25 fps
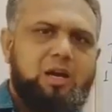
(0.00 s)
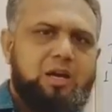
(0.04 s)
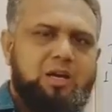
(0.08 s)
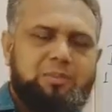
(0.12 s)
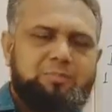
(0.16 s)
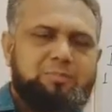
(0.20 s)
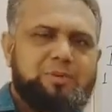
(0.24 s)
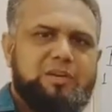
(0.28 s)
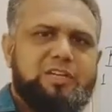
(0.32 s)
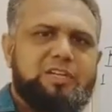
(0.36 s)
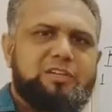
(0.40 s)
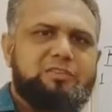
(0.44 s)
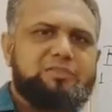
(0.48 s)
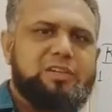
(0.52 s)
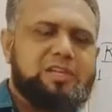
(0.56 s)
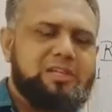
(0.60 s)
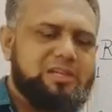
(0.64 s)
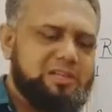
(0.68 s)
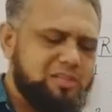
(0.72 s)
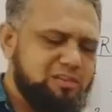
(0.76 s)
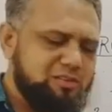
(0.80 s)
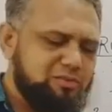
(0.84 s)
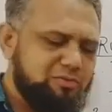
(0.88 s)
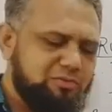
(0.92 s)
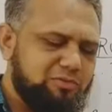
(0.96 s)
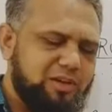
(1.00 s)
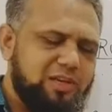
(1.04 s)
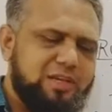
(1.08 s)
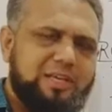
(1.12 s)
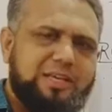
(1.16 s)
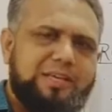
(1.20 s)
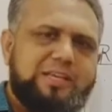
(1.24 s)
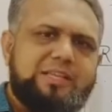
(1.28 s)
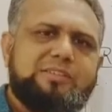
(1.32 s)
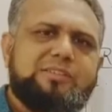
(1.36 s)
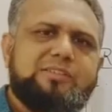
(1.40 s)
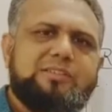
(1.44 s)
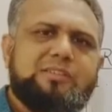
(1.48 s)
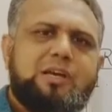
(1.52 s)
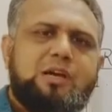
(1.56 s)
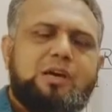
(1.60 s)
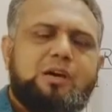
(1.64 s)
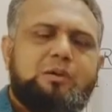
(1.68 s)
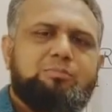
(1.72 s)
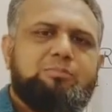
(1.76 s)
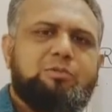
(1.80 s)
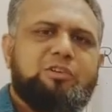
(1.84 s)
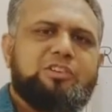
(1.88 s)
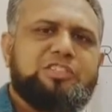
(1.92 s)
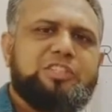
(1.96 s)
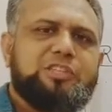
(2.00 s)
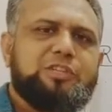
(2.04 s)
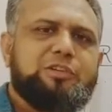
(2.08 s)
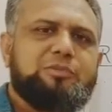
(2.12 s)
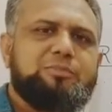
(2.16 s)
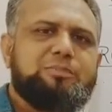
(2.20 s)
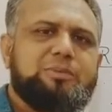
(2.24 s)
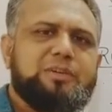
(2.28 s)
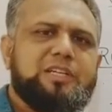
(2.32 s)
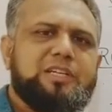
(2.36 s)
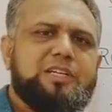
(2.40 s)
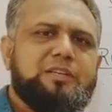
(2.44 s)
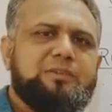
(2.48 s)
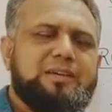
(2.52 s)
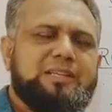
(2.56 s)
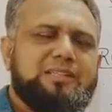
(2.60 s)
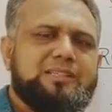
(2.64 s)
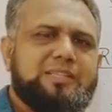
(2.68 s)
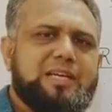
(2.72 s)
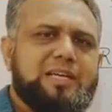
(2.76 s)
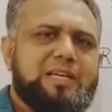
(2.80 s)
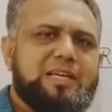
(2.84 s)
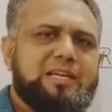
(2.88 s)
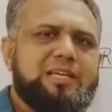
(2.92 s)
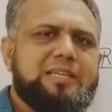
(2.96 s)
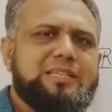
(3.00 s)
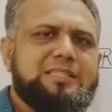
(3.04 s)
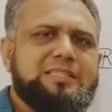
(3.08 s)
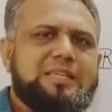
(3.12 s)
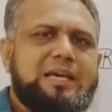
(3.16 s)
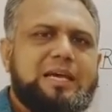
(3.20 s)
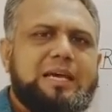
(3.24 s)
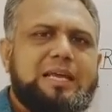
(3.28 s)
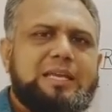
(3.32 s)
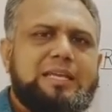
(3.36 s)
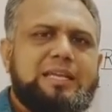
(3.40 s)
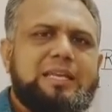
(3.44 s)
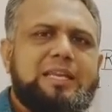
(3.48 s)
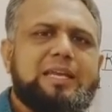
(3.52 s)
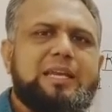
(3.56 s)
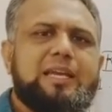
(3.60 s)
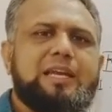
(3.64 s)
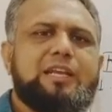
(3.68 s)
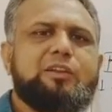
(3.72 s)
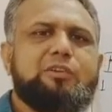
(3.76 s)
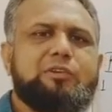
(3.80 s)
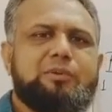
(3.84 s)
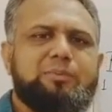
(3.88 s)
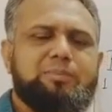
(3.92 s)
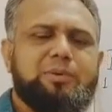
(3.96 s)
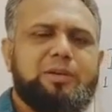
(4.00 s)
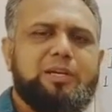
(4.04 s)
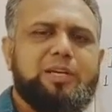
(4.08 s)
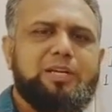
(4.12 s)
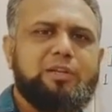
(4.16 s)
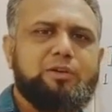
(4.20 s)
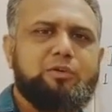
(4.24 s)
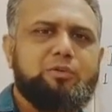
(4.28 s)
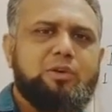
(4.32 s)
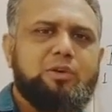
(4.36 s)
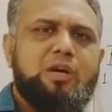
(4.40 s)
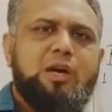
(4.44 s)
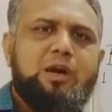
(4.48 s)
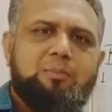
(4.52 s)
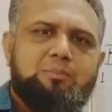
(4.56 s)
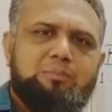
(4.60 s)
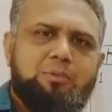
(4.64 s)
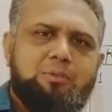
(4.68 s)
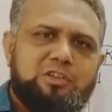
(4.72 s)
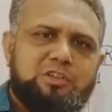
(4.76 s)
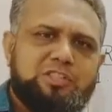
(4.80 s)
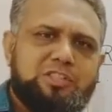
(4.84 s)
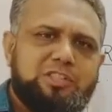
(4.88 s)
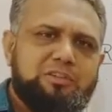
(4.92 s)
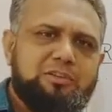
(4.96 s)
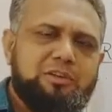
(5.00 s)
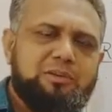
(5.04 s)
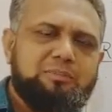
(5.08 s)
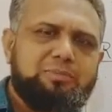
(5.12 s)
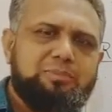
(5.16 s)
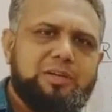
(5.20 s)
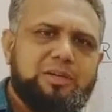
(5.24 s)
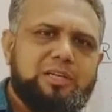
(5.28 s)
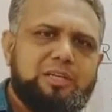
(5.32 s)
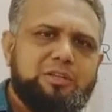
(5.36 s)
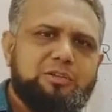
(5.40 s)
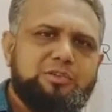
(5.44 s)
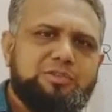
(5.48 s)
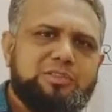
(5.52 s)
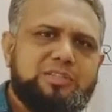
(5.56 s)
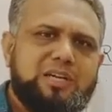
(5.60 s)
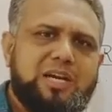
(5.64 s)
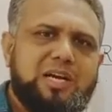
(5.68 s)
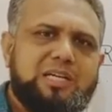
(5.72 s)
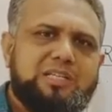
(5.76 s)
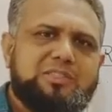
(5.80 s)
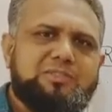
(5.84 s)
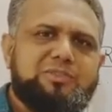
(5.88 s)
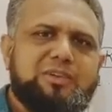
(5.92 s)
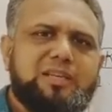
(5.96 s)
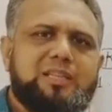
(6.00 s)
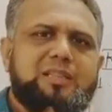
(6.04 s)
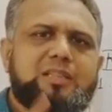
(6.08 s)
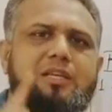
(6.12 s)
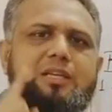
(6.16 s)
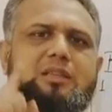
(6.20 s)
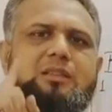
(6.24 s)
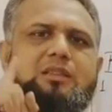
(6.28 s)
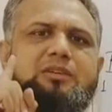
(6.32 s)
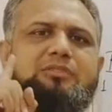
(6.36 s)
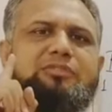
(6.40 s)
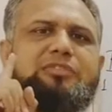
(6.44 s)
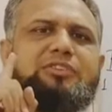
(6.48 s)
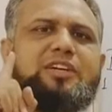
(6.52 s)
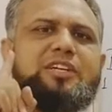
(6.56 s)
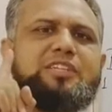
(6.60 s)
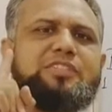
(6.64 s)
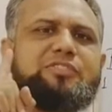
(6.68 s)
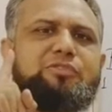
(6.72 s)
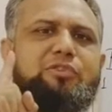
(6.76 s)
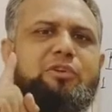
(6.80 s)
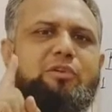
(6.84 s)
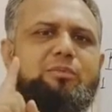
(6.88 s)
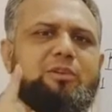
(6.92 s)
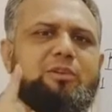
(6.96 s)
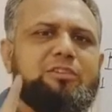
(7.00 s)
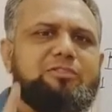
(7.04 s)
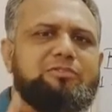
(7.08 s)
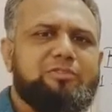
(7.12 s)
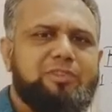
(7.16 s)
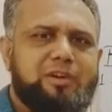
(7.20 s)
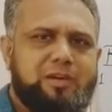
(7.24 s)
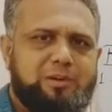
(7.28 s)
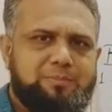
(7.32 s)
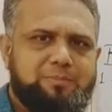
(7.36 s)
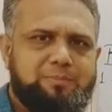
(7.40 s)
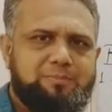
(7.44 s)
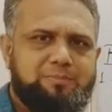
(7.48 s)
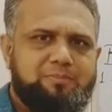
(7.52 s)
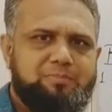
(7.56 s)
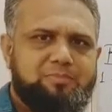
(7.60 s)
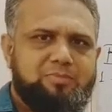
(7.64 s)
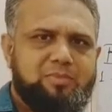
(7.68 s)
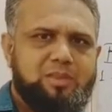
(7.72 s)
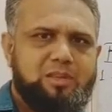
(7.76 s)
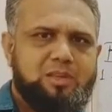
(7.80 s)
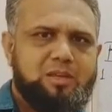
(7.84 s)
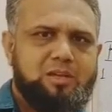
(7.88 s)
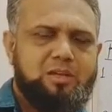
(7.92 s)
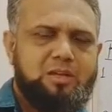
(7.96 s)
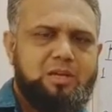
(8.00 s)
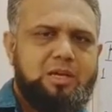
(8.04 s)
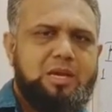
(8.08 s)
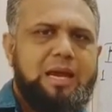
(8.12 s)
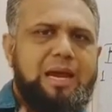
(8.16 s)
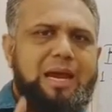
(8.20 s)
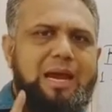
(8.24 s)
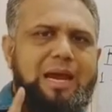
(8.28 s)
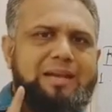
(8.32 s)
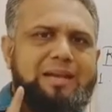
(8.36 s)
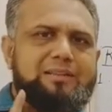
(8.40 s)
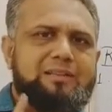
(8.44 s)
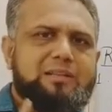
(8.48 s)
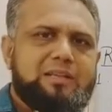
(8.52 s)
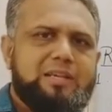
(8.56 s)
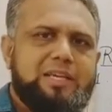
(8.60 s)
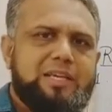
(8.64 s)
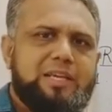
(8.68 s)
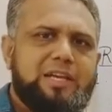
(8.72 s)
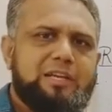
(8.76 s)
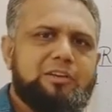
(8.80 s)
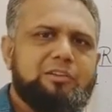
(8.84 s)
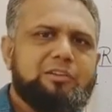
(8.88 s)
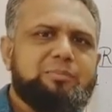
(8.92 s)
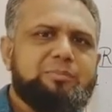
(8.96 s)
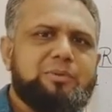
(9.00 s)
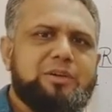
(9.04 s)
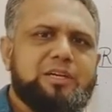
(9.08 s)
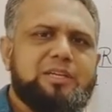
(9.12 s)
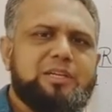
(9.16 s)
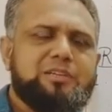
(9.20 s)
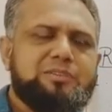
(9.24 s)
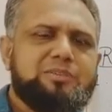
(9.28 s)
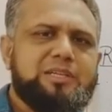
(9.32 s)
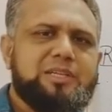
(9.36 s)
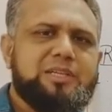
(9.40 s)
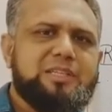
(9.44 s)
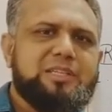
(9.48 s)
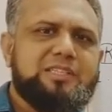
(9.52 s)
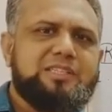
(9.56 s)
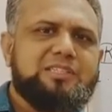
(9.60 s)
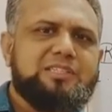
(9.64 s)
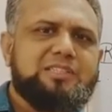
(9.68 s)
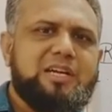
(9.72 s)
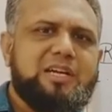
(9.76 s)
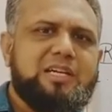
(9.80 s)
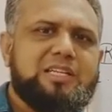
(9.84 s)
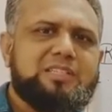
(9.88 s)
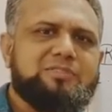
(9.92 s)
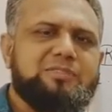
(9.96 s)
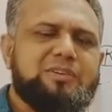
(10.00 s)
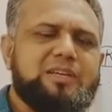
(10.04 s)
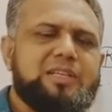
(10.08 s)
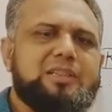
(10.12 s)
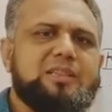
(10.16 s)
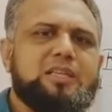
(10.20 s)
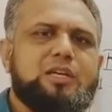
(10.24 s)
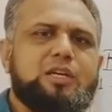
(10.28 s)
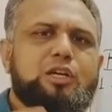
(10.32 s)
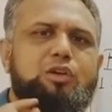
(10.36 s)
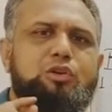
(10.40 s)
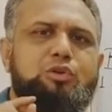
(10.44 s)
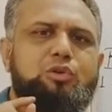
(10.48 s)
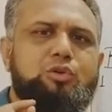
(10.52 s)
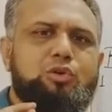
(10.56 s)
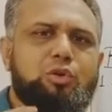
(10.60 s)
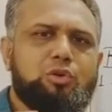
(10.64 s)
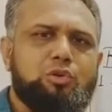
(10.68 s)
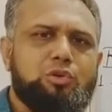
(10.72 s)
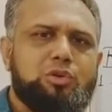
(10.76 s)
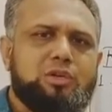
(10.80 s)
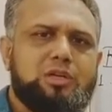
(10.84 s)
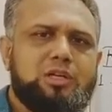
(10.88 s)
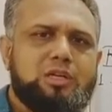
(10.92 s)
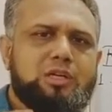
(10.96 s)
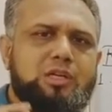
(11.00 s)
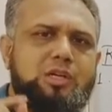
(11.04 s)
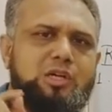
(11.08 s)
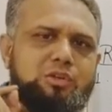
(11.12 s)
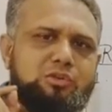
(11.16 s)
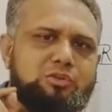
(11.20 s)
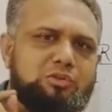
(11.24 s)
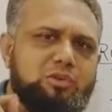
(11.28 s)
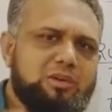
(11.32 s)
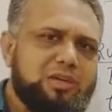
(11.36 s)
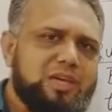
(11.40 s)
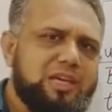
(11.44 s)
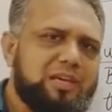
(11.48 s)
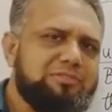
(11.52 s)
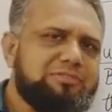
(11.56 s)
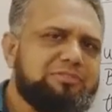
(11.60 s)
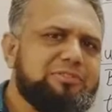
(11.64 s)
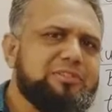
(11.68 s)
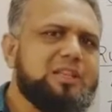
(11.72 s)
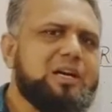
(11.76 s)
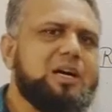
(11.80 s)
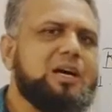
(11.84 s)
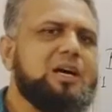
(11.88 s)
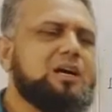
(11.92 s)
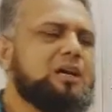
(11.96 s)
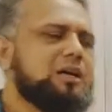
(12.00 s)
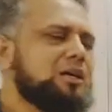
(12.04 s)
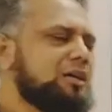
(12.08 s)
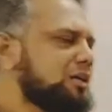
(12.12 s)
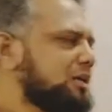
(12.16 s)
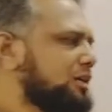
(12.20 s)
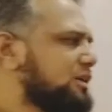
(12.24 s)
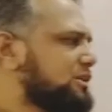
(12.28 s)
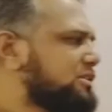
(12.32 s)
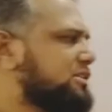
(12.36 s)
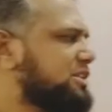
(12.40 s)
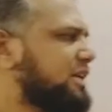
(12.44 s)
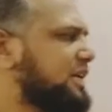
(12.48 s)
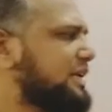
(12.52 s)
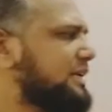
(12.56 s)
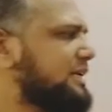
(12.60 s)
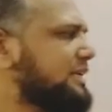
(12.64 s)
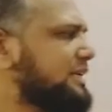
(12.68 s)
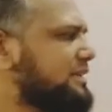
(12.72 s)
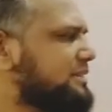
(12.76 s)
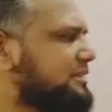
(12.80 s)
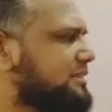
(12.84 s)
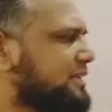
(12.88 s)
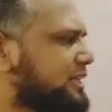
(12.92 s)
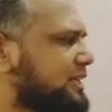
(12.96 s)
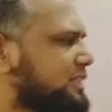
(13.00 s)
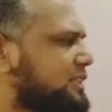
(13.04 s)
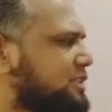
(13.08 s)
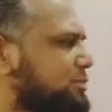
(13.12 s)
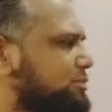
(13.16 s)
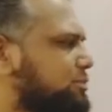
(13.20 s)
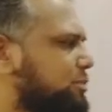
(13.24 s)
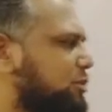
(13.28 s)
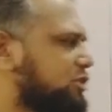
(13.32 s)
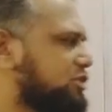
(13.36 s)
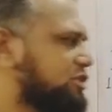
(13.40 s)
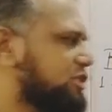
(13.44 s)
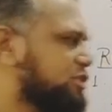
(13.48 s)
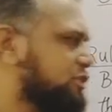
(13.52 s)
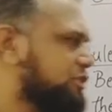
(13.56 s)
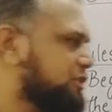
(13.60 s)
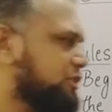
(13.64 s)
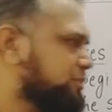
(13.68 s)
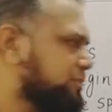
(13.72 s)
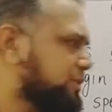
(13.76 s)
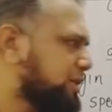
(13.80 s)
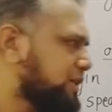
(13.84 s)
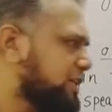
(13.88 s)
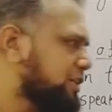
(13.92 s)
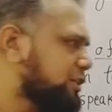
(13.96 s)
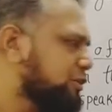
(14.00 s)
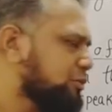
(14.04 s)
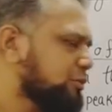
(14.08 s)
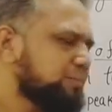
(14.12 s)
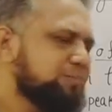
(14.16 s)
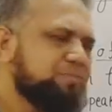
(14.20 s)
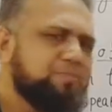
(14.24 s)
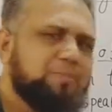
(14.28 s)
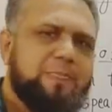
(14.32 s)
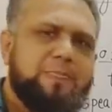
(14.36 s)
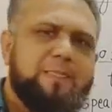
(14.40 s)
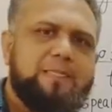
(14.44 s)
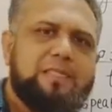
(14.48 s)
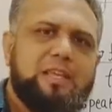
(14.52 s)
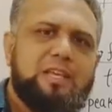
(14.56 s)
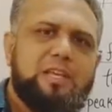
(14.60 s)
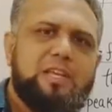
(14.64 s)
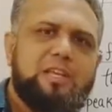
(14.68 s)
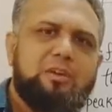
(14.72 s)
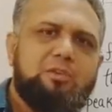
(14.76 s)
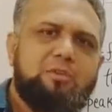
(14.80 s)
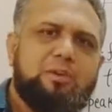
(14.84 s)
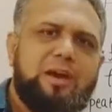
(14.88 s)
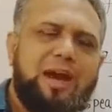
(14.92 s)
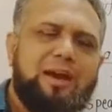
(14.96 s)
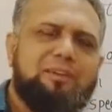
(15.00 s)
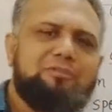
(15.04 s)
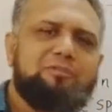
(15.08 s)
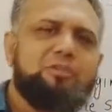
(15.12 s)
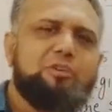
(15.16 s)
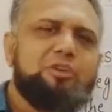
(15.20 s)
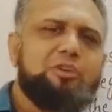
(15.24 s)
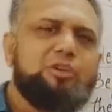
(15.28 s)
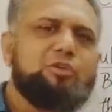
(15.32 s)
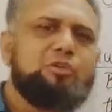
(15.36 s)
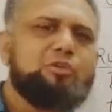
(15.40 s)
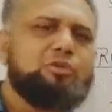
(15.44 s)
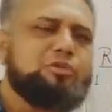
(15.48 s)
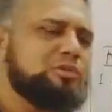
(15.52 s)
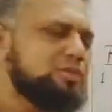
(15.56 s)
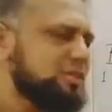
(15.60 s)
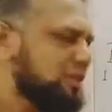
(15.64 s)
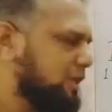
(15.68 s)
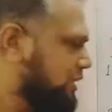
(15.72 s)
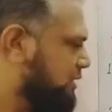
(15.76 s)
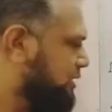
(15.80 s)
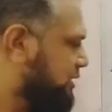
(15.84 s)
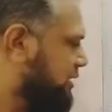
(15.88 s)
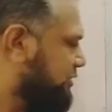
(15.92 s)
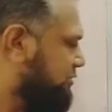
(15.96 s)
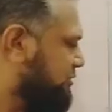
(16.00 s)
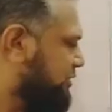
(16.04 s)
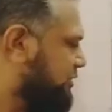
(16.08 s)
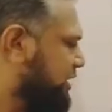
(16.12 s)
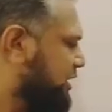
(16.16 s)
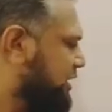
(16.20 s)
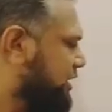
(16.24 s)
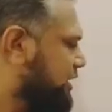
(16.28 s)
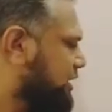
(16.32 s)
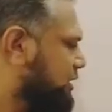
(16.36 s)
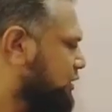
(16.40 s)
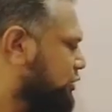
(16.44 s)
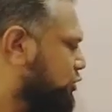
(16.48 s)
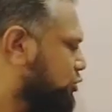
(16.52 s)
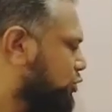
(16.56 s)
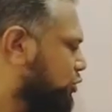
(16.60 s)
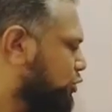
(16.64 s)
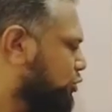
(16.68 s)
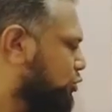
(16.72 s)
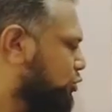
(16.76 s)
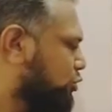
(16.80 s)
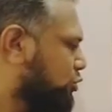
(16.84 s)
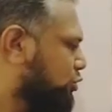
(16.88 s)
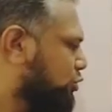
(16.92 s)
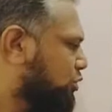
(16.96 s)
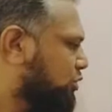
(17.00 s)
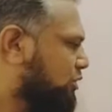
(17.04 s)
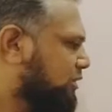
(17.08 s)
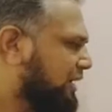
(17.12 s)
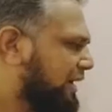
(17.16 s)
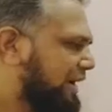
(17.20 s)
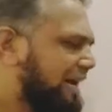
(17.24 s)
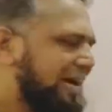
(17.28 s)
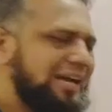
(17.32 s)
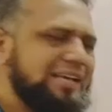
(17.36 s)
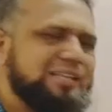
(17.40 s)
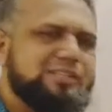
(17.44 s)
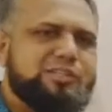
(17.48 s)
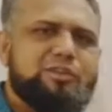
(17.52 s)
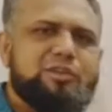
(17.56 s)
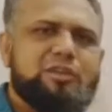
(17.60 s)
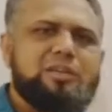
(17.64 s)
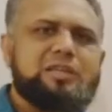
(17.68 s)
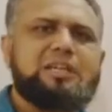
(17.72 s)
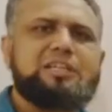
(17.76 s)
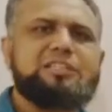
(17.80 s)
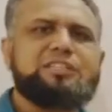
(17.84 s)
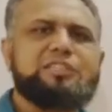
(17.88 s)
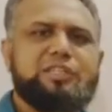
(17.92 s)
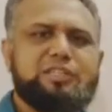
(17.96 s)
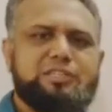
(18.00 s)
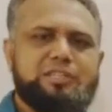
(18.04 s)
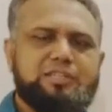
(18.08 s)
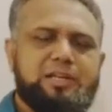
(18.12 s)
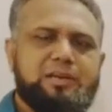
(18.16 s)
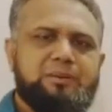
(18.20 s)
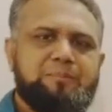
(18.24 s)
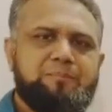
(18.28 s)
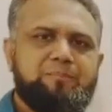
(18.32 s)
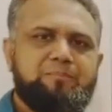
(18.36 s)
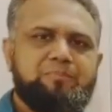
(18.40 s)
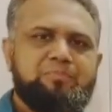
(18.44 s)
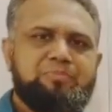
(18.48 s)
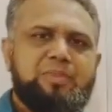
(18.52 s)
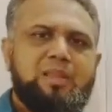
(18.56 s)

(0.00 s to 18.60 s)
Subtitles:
Imperative sentence, one is positive imperative and second is negative imperative. Positive imperative starts with the first form of verb and the negative imperative sentence starts with don't. So if the sentence is a positive imperative, then you have to use the word to as your conjunction.